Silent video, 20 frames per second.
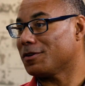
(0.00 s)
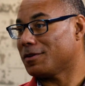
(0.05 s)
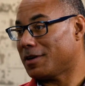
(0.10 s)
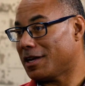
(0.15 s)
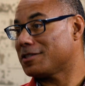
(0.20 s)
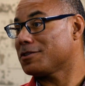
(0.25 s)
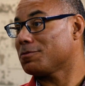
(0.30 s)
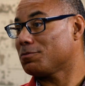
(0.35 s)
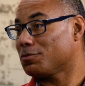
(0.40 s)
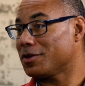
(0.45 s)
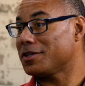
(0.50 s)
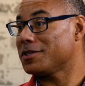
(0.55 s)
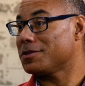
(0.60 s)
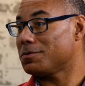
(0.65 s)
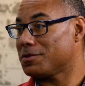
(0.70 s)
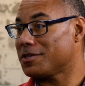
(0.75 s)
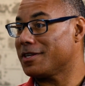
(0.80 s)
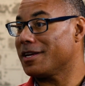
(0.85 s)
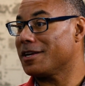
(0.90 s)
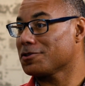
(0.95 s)
it's a pretty
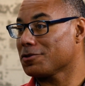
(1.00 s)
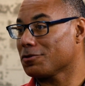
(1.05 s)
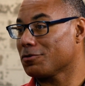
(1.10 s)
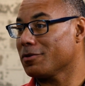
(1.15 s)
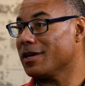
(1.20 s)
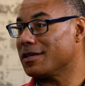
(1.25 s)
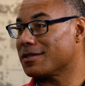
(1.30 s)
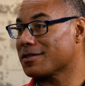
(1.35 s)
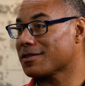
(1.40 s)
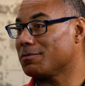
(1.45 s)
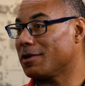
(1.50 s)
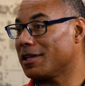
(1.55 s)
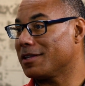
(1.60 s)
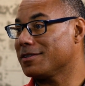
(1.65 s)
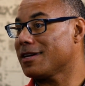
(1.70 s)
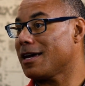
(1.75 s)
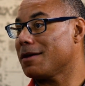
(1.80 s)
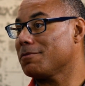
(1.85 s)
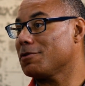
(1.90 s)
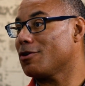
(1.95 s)
substantial risk. By the
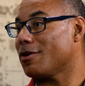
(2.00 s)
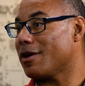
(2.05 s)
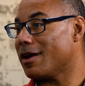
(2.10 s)
time you're